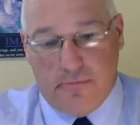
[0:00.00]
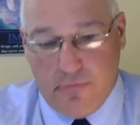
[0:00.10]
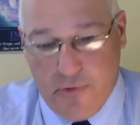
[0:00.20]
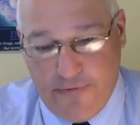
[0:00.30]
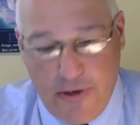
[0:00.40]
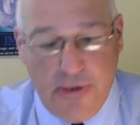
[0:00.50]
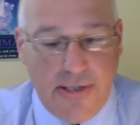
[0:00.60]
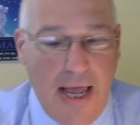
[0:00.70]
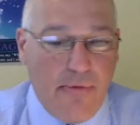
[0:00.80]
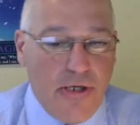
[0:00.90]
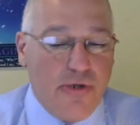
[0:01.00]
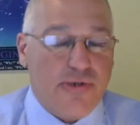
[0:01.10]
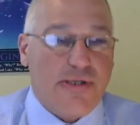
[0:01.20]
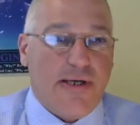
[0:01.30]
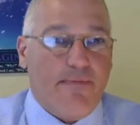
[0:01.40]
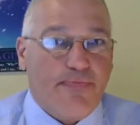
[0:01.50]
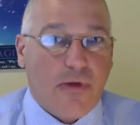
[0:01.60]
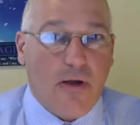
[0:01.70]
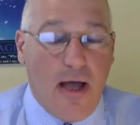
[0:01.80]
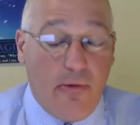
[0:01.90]
first time we used it,
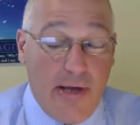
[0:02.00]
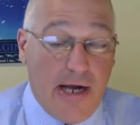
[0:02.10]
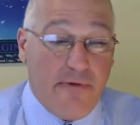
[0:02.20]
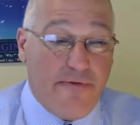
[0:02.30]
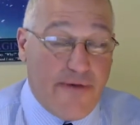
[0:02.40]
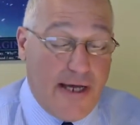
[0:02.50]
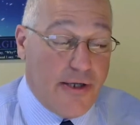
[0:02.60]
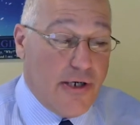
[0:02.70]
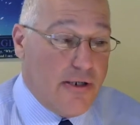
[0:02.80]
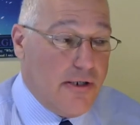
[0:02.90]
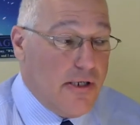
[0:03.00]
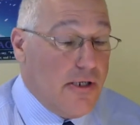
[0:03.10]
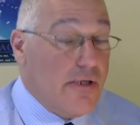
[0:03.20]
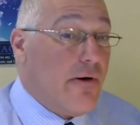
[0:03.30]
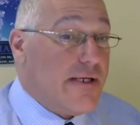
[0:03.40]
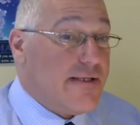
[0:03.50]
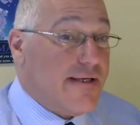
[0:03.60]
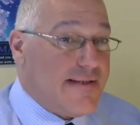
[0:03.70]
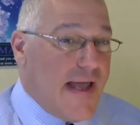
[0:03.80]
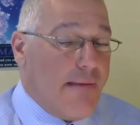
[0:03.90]
we had a failure. We went to the
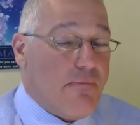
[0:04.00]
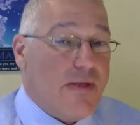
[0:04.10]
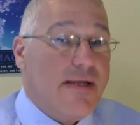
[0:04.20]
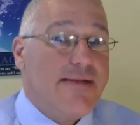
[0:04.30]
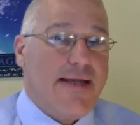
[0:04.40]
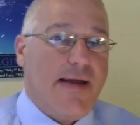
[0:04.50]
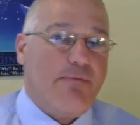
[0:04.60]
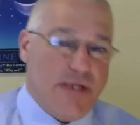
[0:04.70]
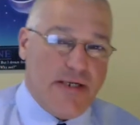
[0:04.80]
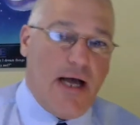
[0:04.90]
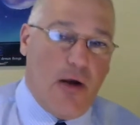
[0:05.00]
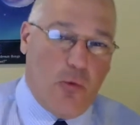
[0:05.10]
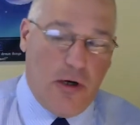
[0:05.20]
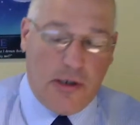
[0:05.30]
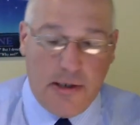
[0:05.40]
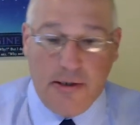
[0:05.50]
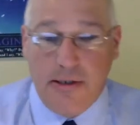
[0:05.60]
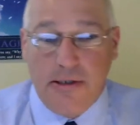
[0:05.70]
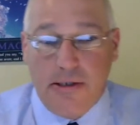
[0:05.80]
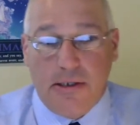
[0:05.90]
tape did not work.
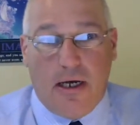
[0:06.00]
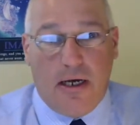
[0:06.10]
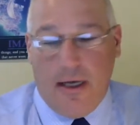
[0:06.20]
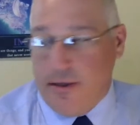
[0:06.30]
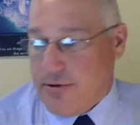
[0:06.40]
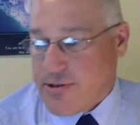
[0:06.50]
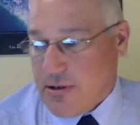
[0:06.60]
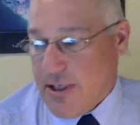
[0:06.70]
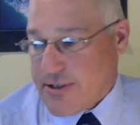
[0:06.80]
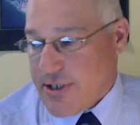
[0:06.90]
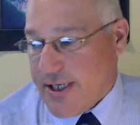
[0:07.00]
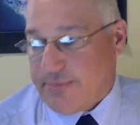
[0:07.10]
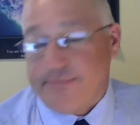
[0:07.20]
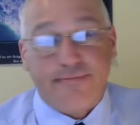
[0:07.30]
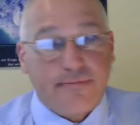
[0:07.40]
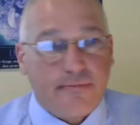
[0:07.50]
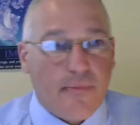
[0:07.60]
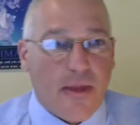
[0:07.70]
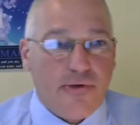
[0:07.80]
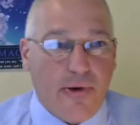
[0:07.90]
There was a glitch in it. So